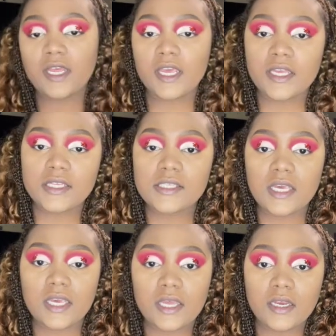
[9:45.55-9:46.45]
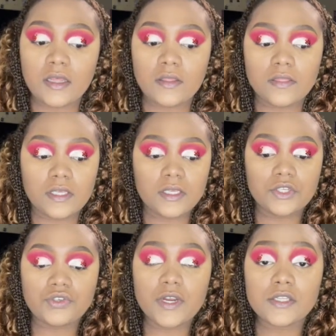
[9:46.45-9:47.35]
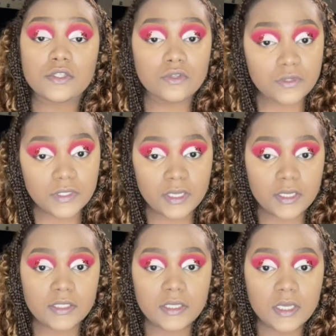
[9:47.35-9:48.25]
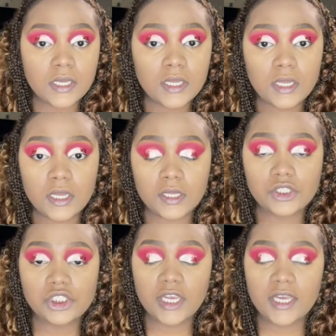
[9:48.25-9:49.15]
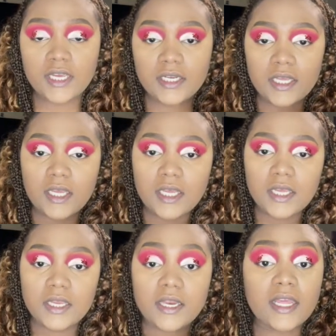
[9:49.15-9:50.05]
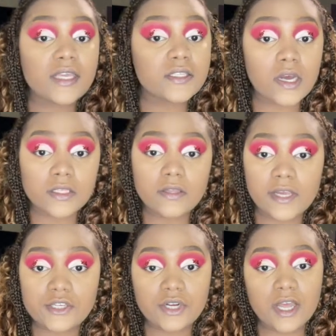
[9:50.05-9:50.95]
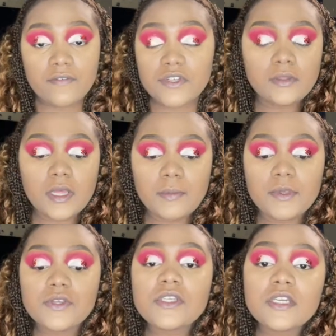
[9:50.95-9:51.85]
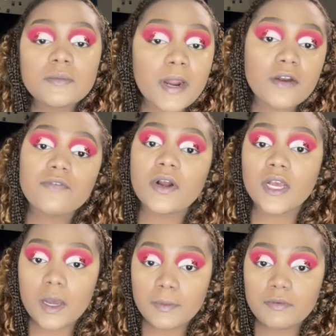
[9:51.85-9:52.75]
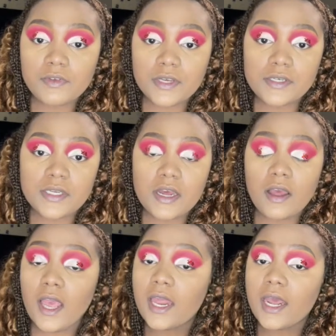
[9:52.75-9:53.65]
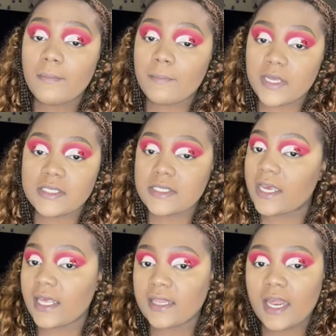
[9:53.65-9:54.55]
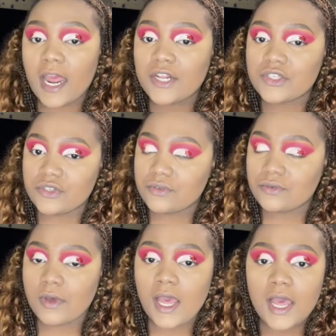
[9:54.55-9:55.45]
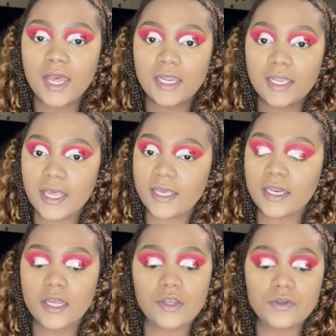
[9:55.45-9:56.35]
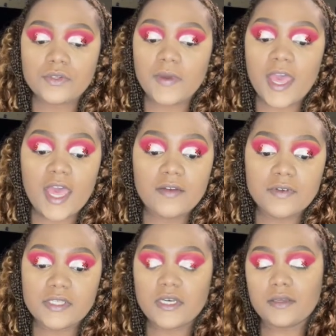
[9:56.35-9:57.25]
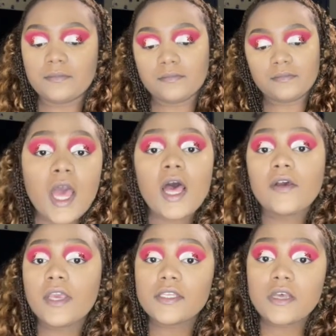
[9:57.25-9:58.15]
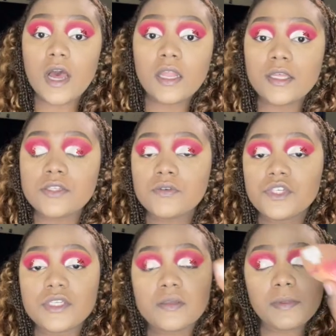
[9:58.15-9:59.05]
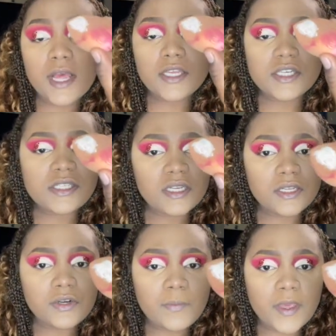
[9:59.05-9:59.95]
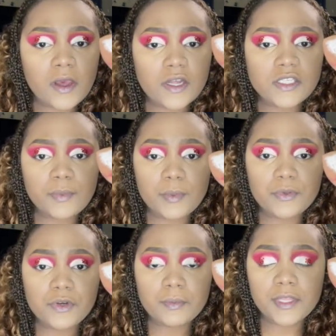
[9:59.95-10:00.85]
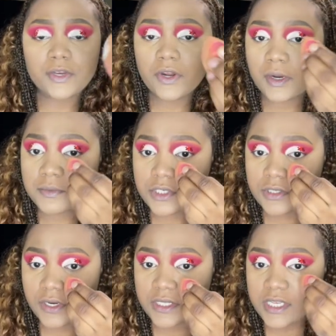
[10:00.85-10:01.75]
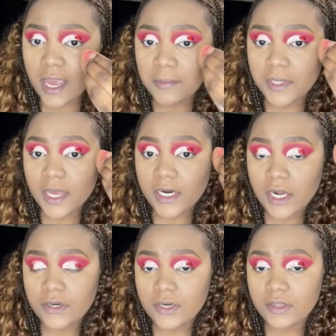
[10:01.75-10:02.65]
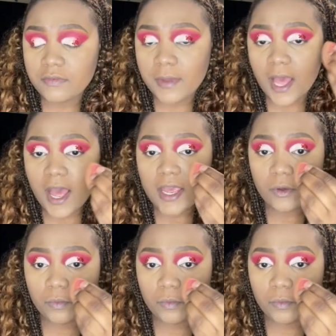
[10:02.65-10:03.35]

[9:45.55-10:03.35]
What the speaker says: is in the translucent shade. It is also extra coverage. I've been using this product for a couple of years now, and I must say that I do like it. I go to it every time. Okay, so all I do is just apply just a little bit onto my beauty blender, and I'm just going to tap that underneath my eye and